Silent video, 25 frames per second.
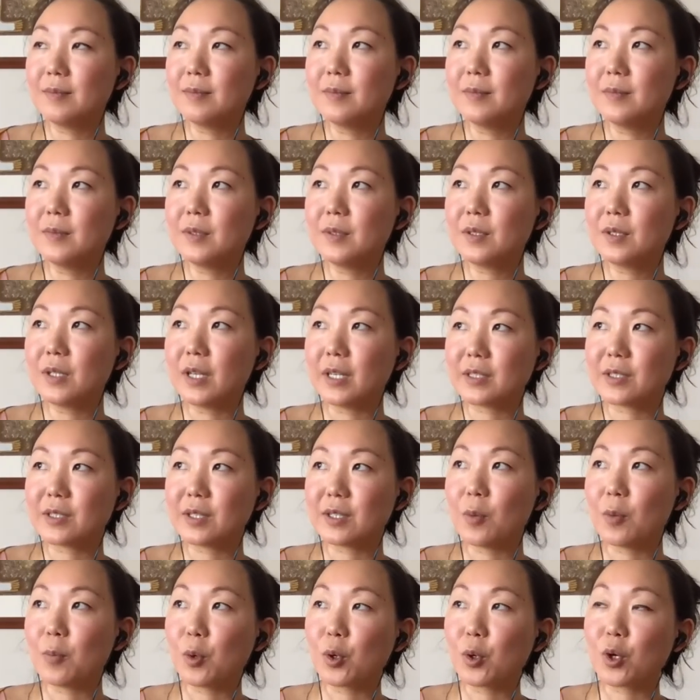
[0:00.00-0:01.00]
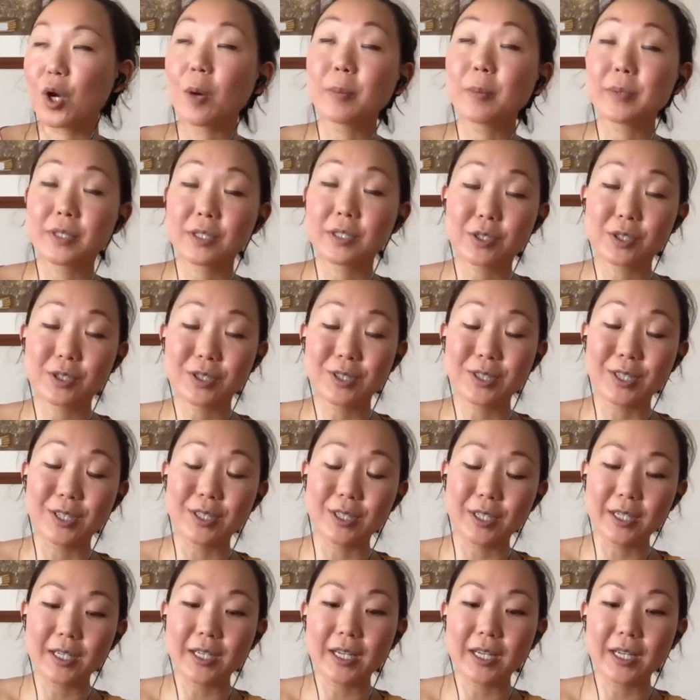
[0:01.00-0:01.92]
there's a lot more composition